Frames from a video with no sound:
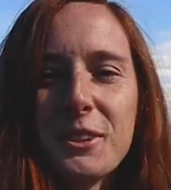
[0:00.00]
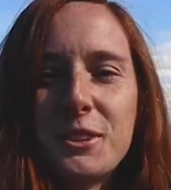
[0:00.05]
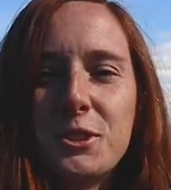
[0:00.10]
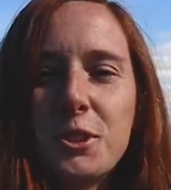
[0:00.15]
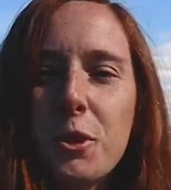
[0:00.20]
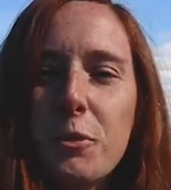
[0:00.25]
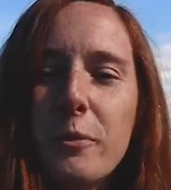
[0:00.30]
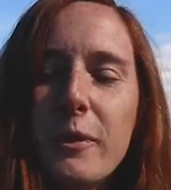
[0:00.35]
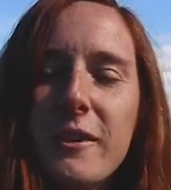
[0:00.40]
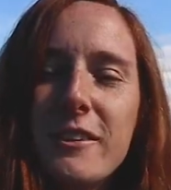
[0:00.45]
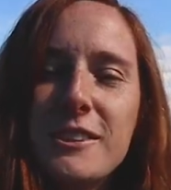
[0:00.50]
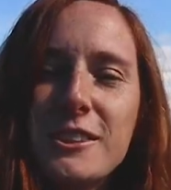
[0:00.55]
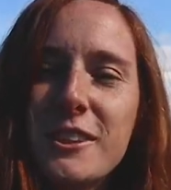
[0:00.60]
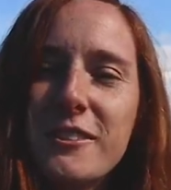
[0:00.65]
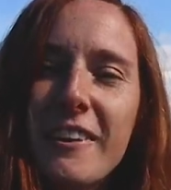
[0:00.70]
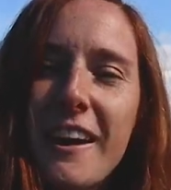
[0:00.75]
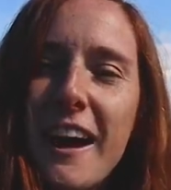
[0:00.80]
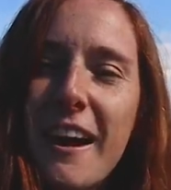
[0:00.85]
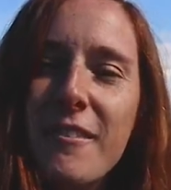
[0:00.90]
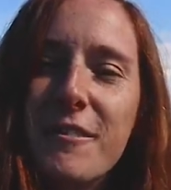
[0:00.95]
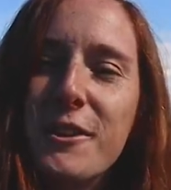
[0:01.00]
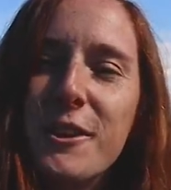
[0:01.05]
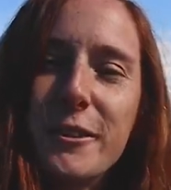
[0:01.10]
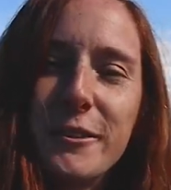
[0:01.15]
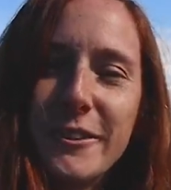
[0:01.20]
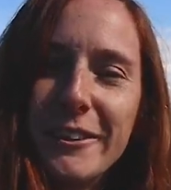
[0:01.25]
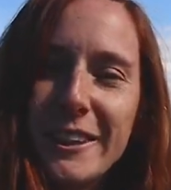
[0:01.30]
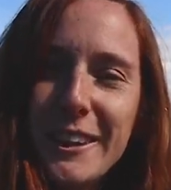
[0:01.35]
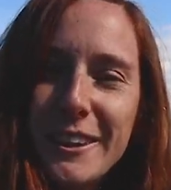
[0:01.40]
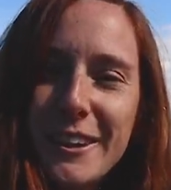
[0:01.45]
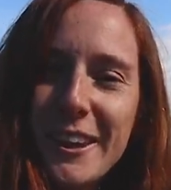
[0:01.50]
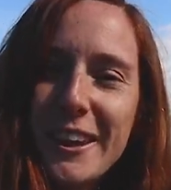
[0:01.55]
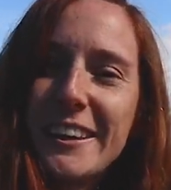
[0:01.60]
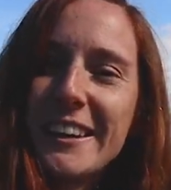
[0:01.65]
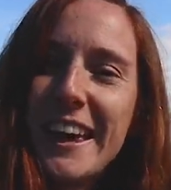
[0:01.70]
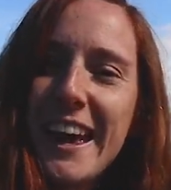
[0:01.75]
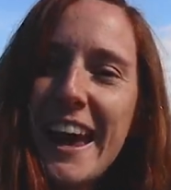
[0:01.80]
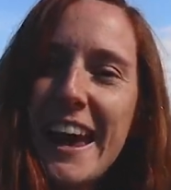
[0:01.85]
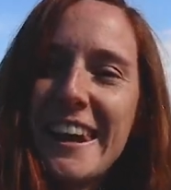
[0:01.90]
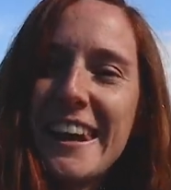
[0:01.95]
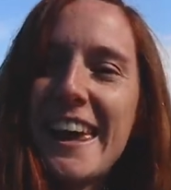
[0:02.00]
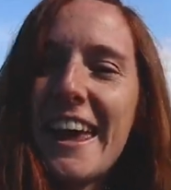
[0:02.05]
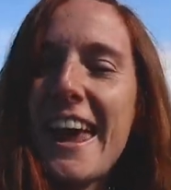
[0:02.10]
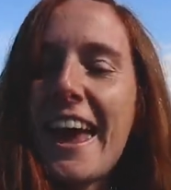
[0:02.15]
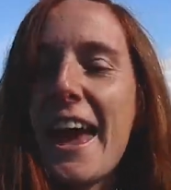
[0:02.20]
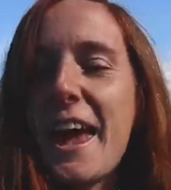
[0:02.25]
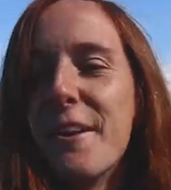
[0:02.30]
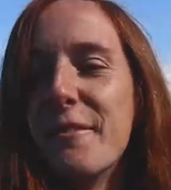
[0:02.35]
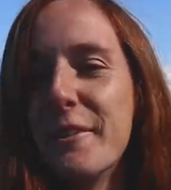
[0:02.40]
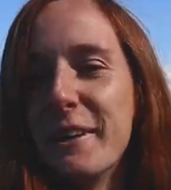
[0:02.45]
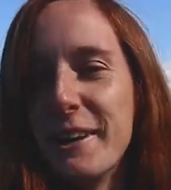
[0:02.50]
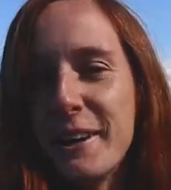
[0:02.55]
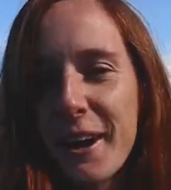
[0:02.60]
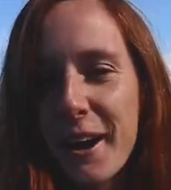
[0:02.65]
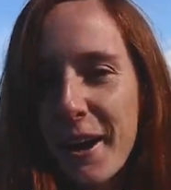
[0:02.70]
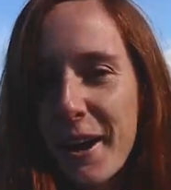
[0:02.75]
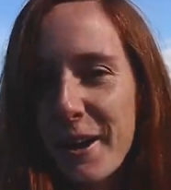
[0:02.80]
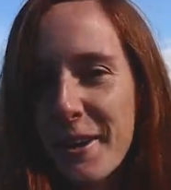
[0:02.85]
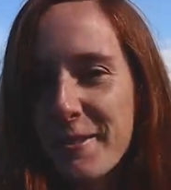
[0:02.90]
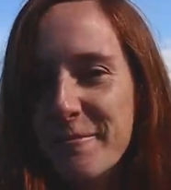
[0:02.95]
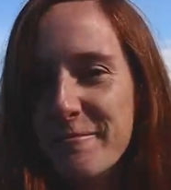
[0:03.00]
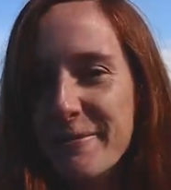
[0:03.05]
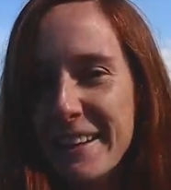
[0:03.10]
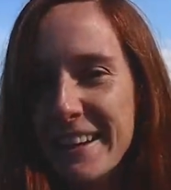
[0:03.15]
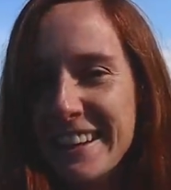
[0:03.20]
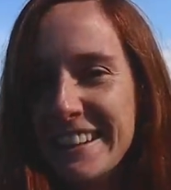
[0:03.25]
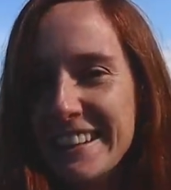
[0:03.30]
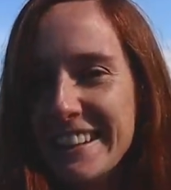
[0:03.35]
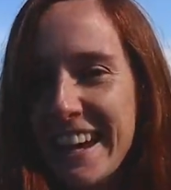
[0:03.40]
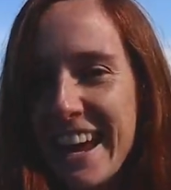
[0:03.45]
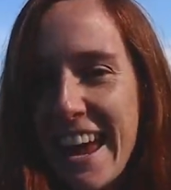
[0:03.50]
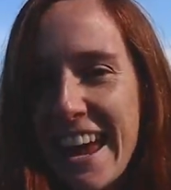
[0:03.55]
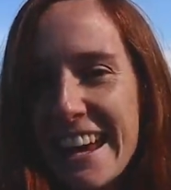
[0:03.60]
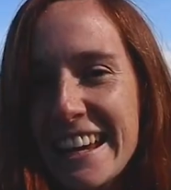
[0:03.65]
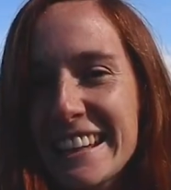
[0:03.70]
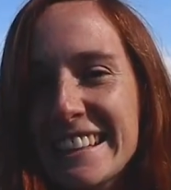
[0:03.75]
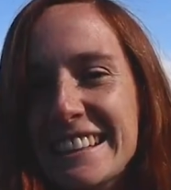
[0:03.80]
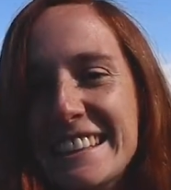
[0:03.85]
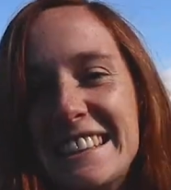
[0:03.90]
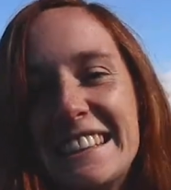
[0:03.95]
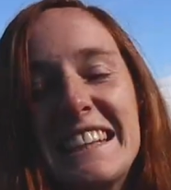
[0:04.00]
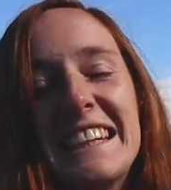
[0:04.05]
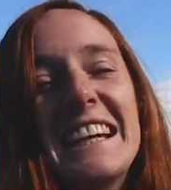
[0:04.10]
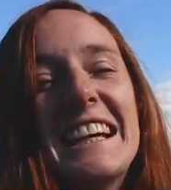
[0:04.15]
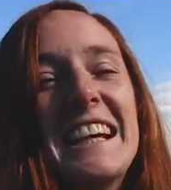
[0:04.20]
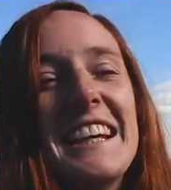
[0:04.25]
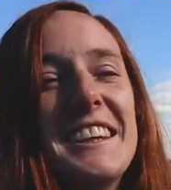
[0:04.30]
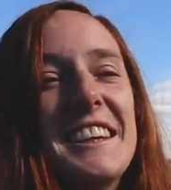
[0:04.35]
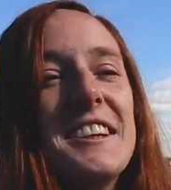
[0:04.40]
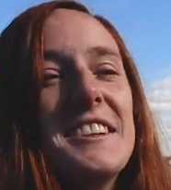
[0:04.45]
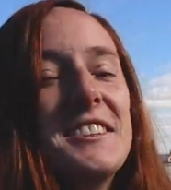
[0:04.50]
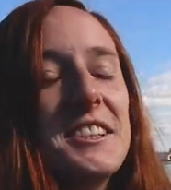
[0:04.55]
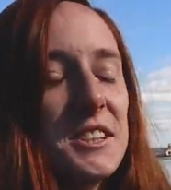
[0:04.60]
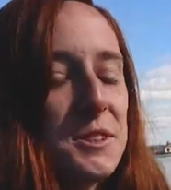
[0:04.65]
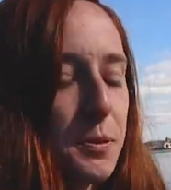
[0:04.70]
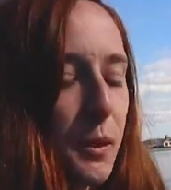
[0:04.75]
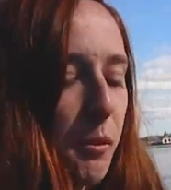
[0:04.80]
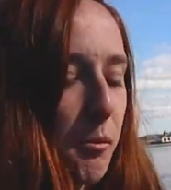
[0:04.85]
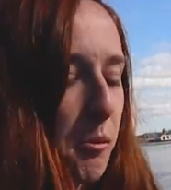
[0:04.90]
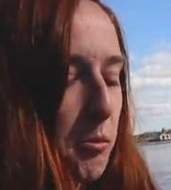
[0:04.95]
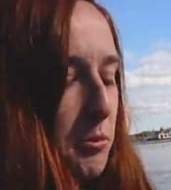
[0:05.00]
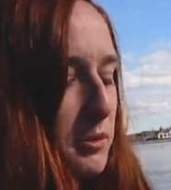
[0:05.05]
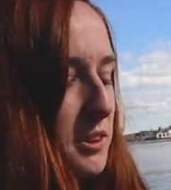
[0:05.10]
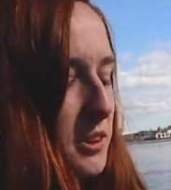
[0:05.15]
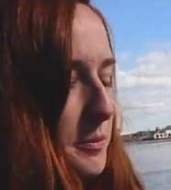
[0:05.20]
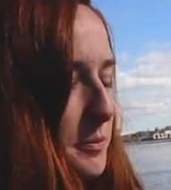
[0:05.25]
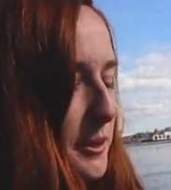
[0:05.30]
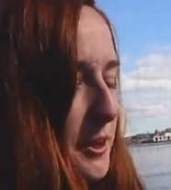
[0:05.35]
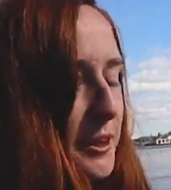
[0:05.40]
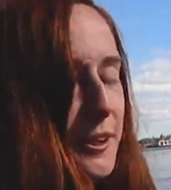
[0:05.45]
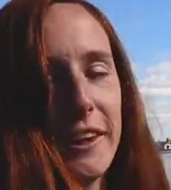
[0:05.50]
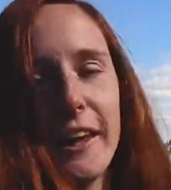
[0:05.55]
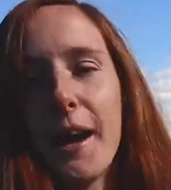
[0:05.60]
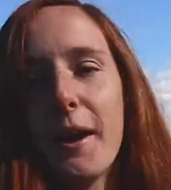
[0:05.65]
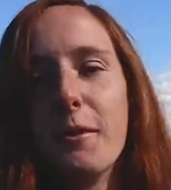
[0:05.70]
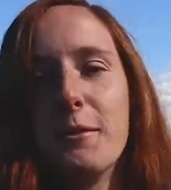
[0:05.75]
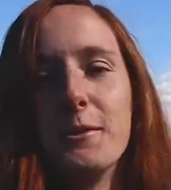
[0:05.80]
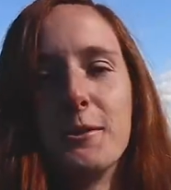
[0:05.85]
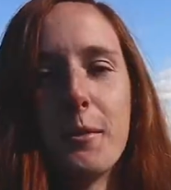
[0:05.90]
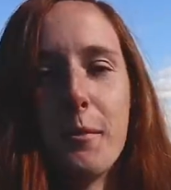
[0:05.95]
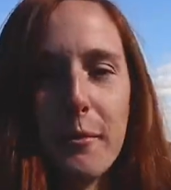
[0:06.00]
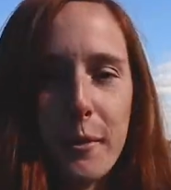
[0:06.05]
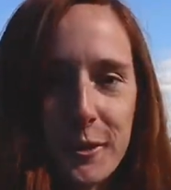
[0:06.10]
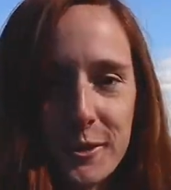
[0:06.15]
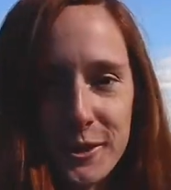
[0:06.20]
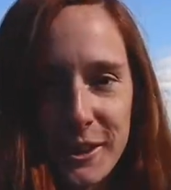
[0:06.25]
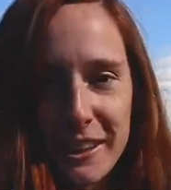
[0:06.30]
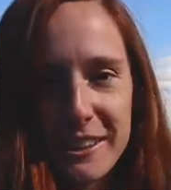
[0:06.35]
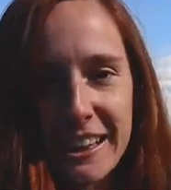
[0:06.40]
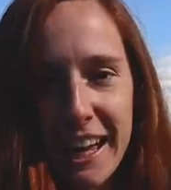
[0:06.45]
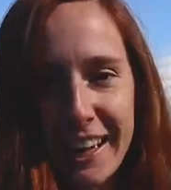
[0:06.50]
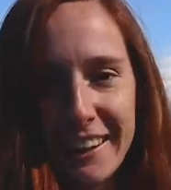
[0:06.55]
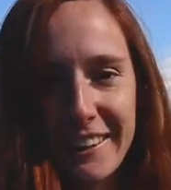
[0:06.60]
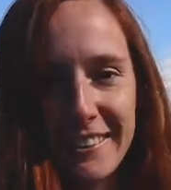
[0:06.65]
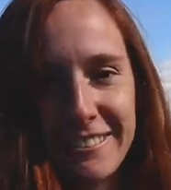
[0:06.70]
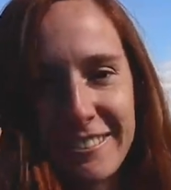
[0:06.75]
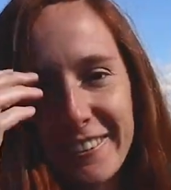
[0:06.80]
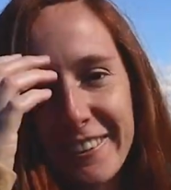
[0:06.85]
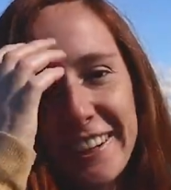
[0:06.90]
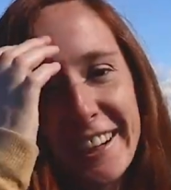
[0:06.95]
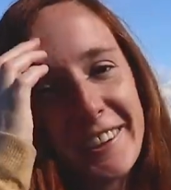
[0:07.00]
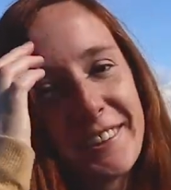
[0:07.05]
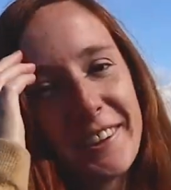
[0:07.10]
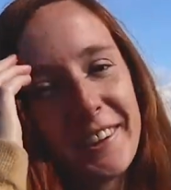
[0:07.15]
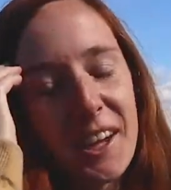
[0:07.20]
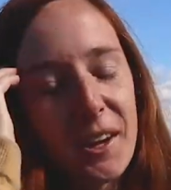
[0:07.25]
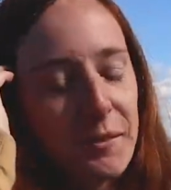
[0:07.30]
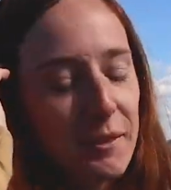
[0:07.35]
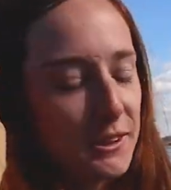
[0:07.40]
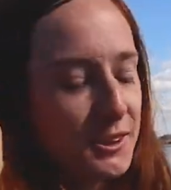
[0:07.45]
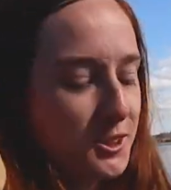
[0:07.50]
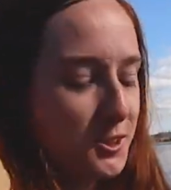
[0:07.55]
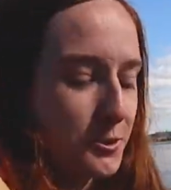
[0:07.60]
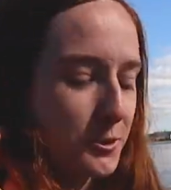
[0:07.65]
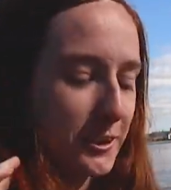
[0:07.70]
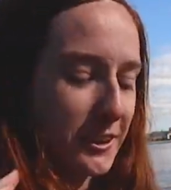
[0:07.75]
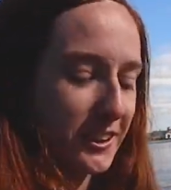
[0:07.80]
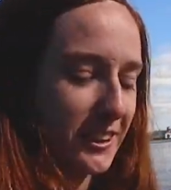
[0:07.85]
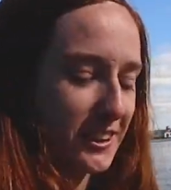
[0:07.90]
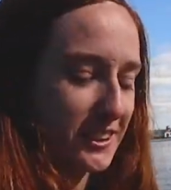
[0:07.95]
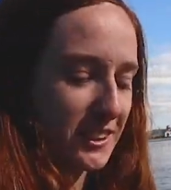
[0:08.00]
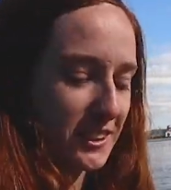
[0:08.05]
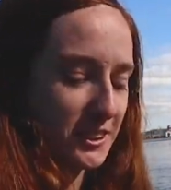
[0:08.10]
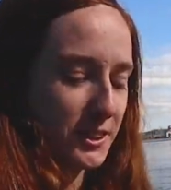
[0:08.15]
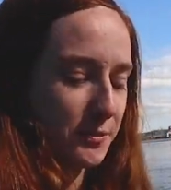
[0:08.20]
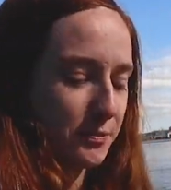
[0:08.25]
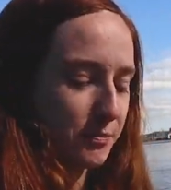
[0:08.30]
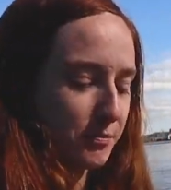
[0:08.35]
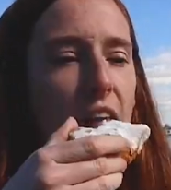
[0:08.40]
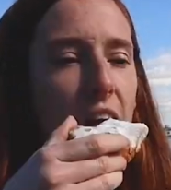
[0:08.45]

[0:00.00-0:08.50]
So we survived the really long line and we got our beignets. This is probably the meal that I was most excited for when coming to New Orleans.